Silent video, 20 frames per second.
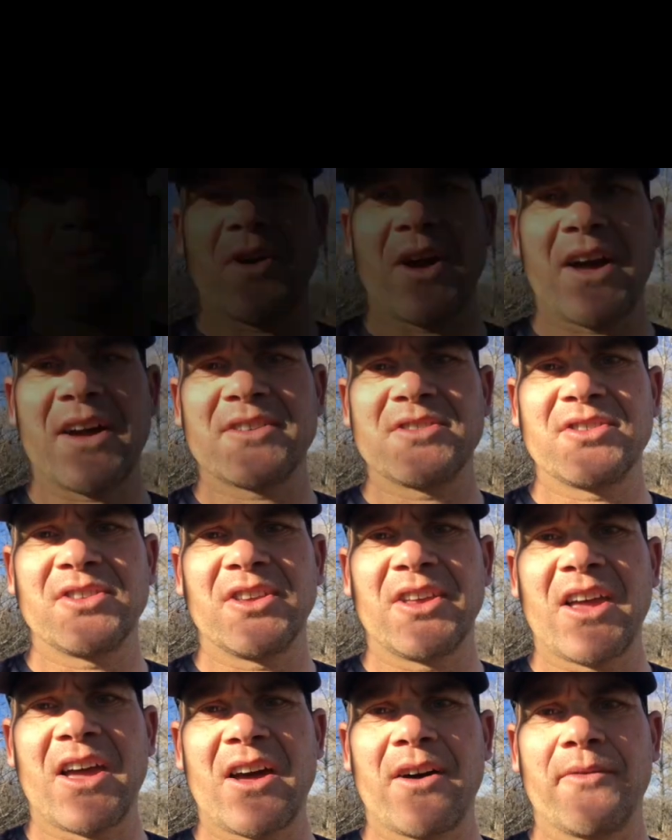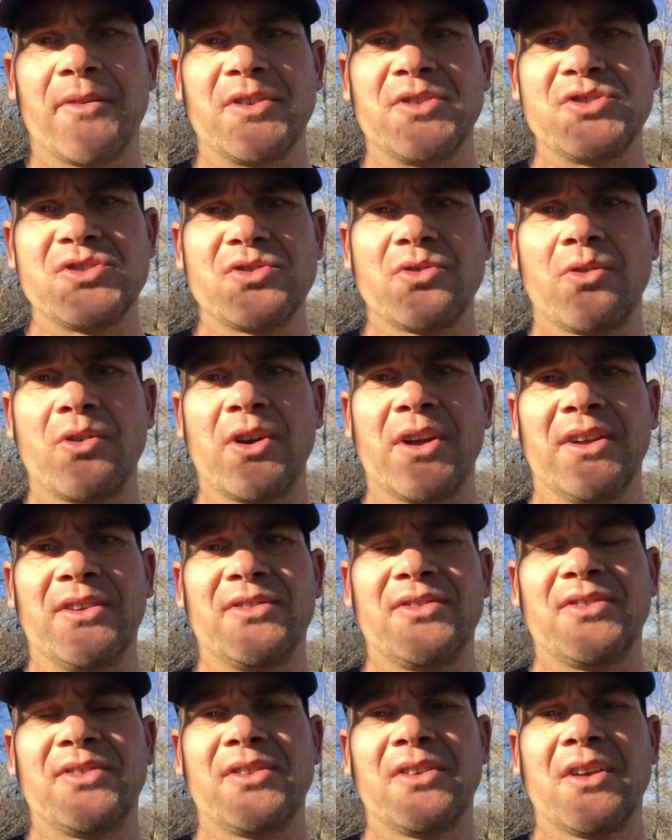You actually have a
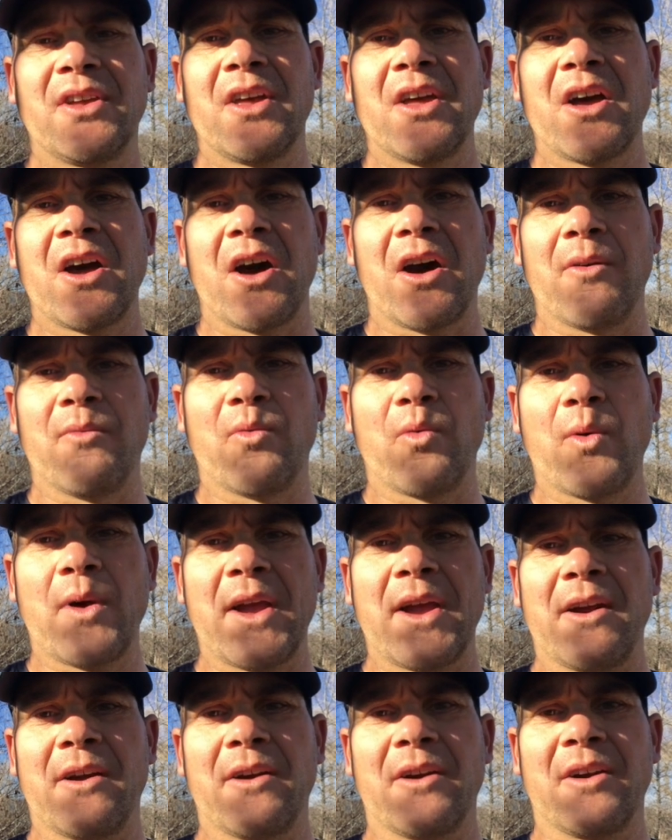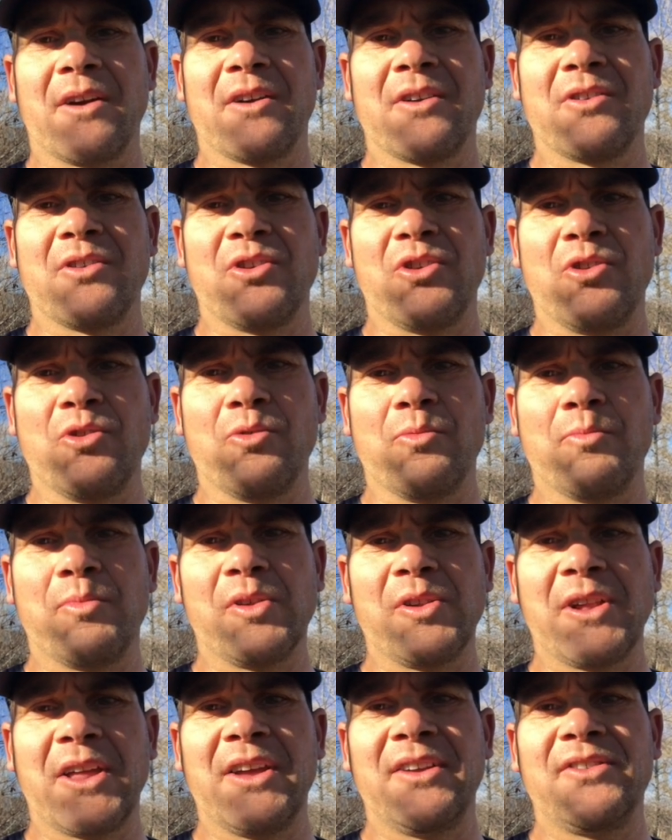choice of where you
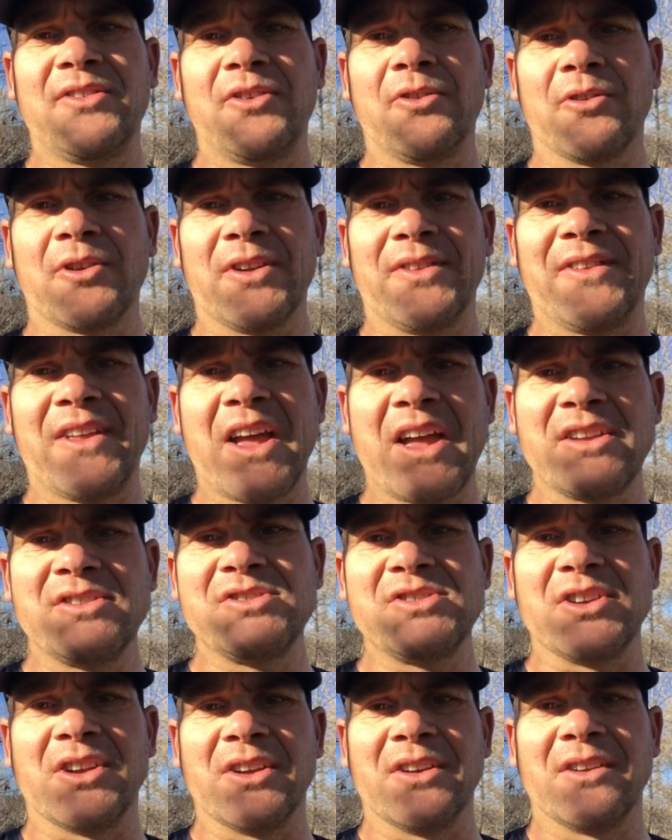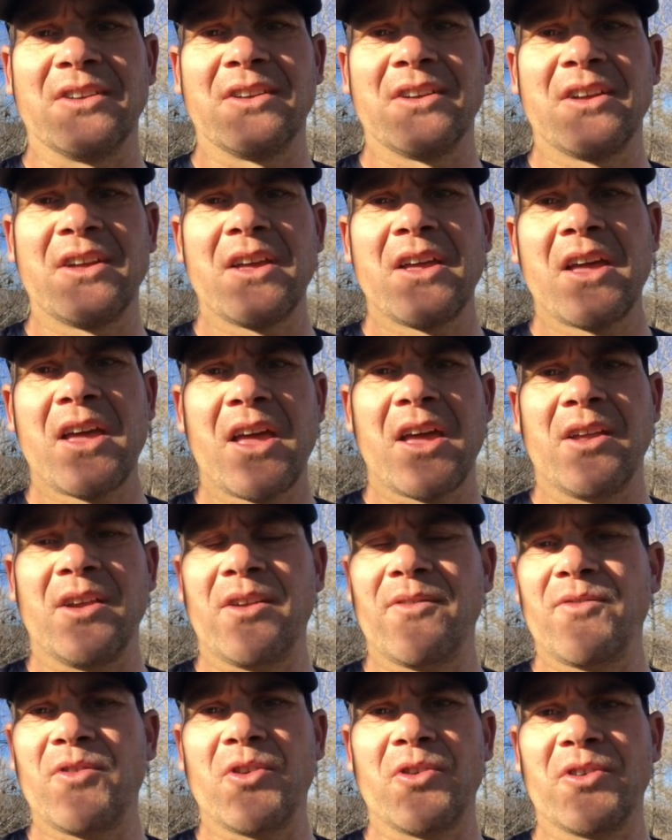place your attention.
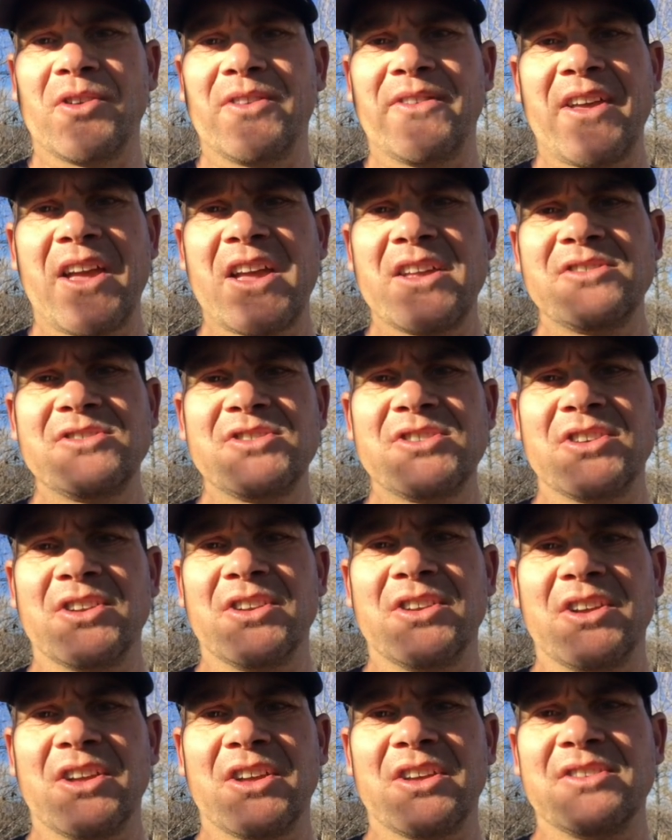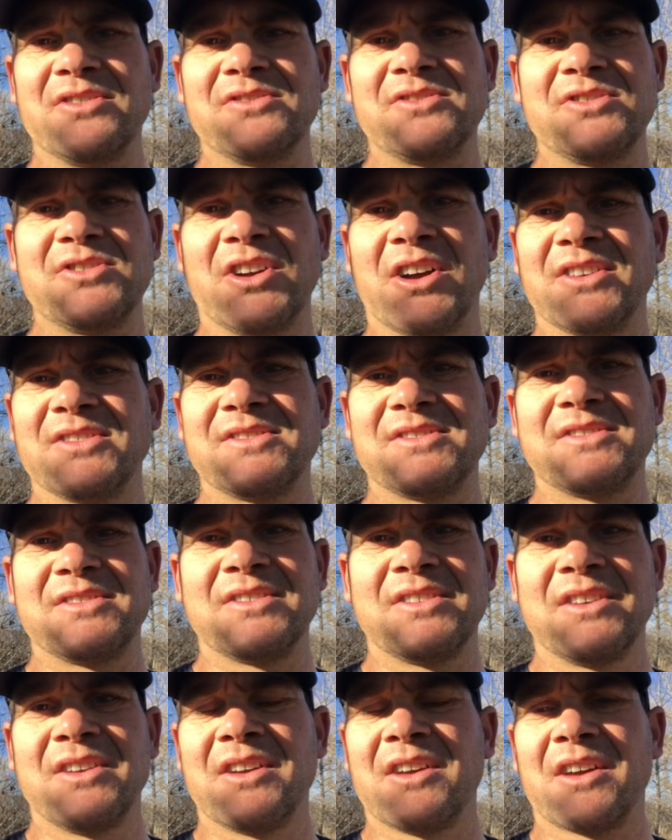And if your attention is
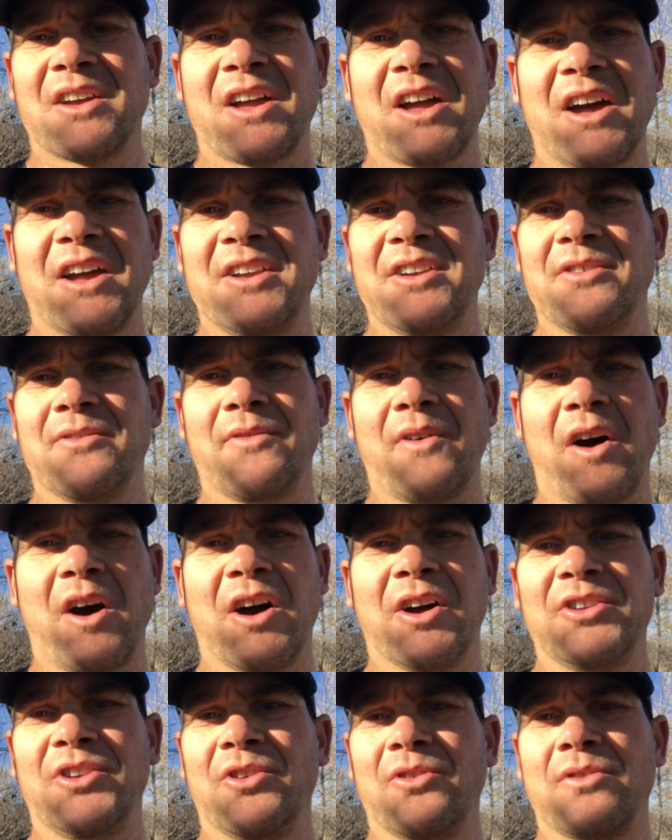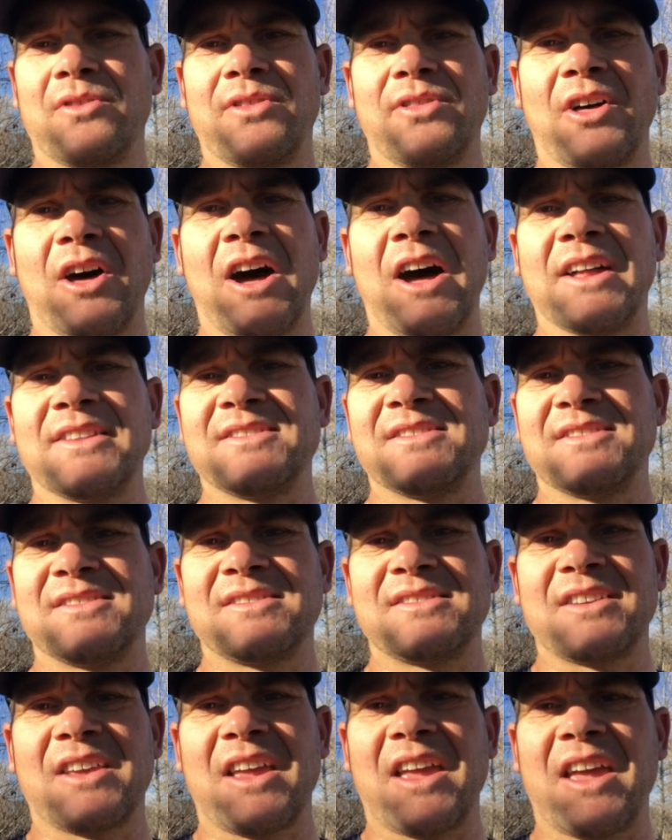just kind of on your
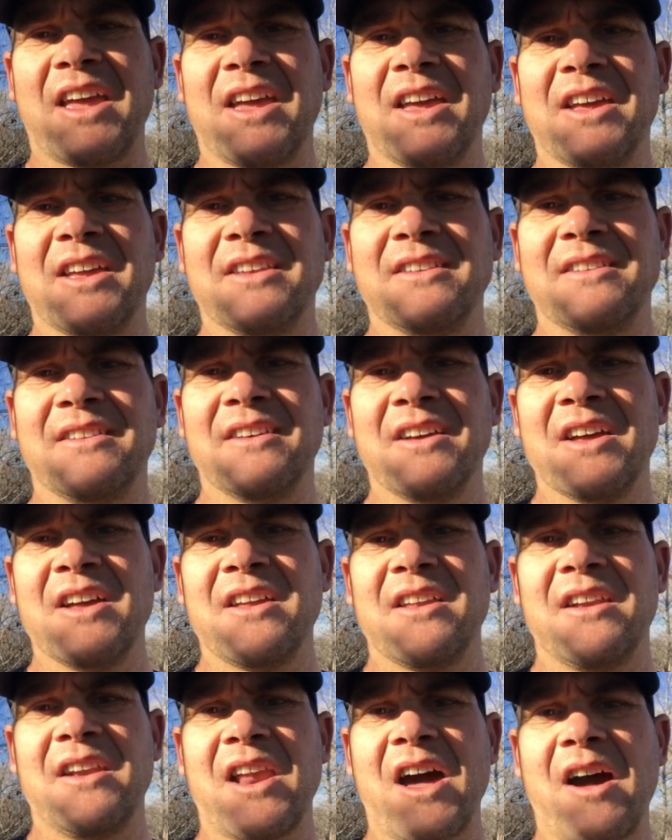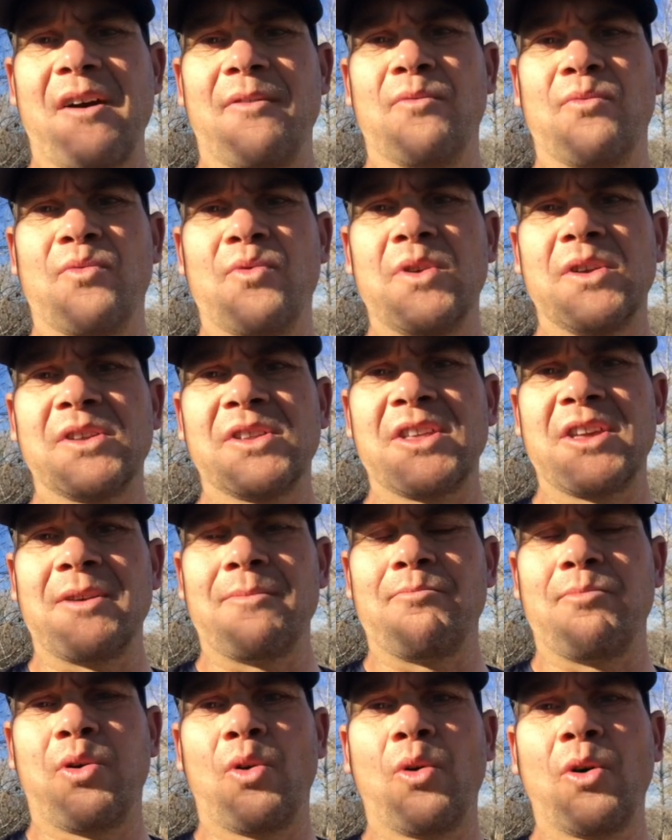thoughts and not
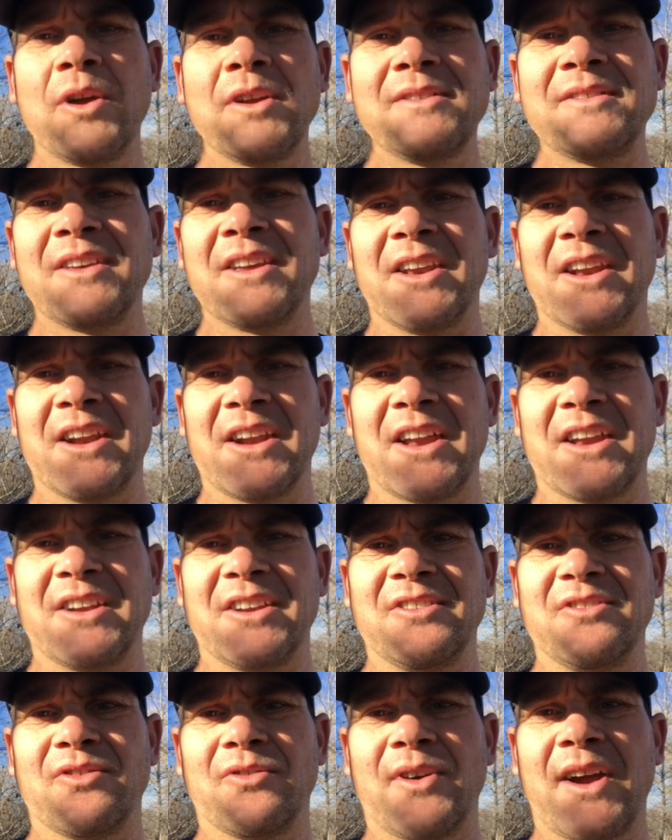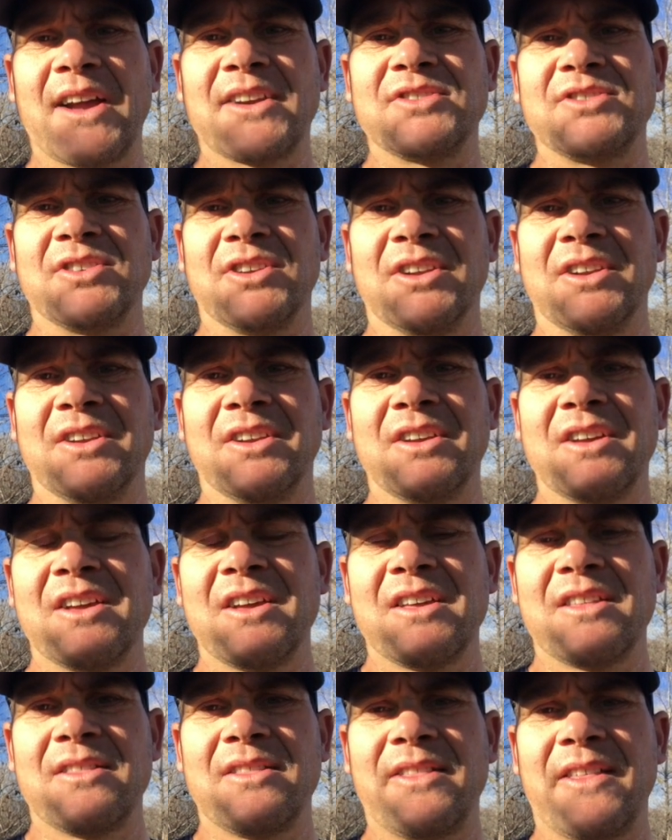really pointed in any direction,
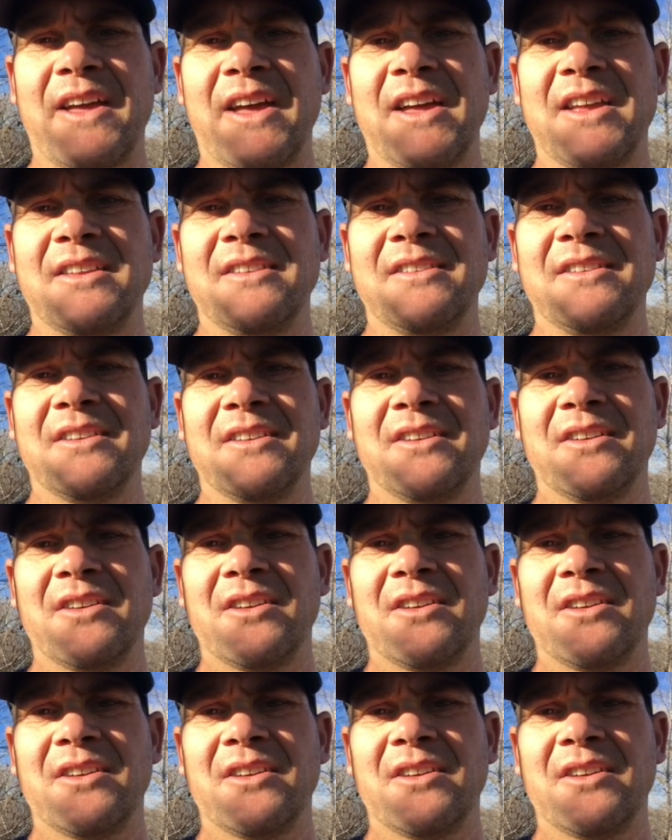then